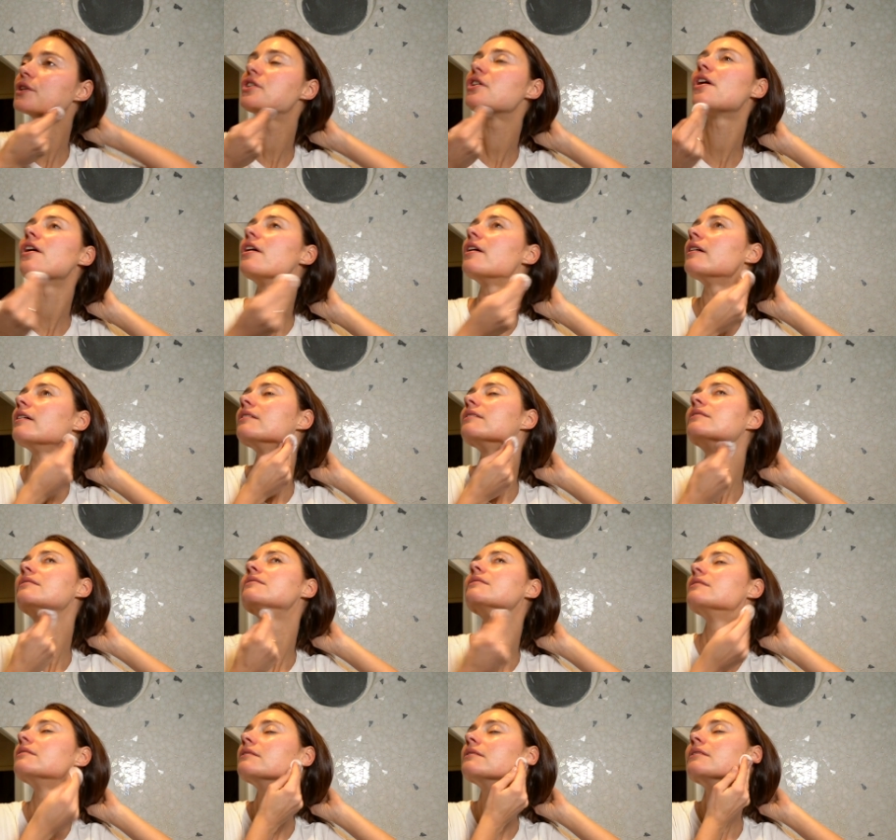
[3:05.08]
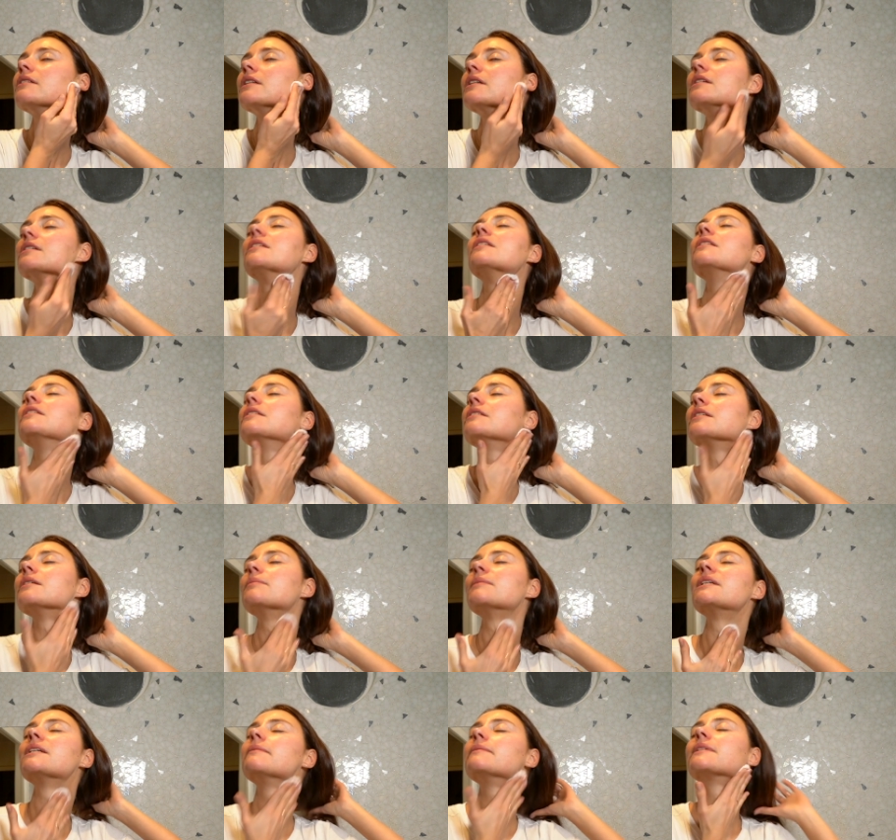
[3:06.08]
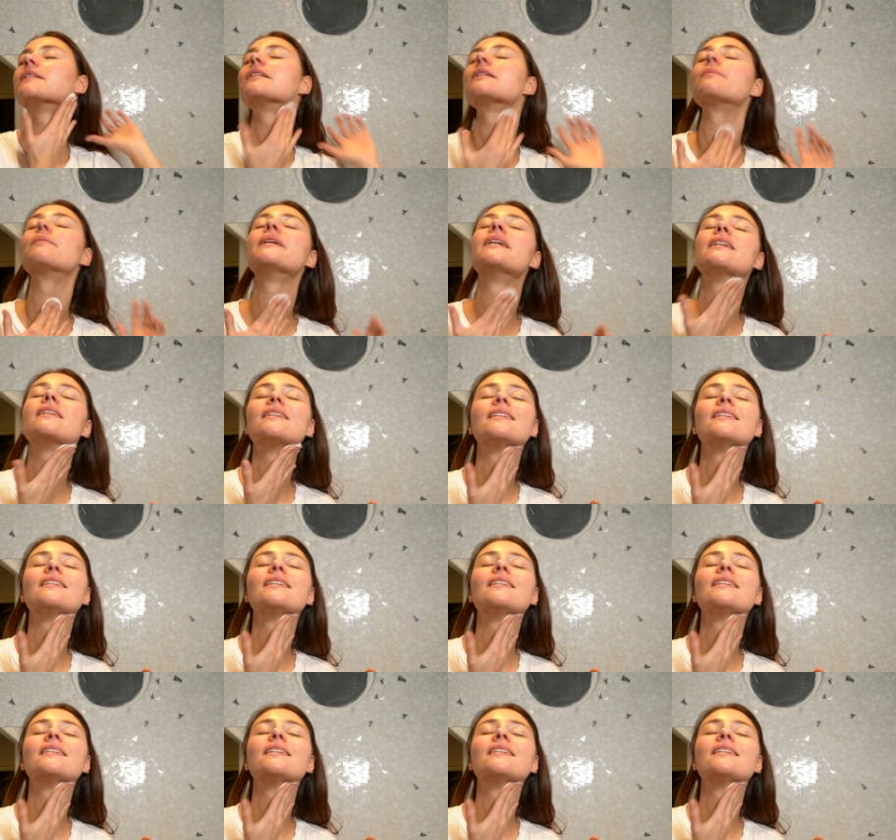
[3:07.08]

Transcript: jar. Sometimes it'll make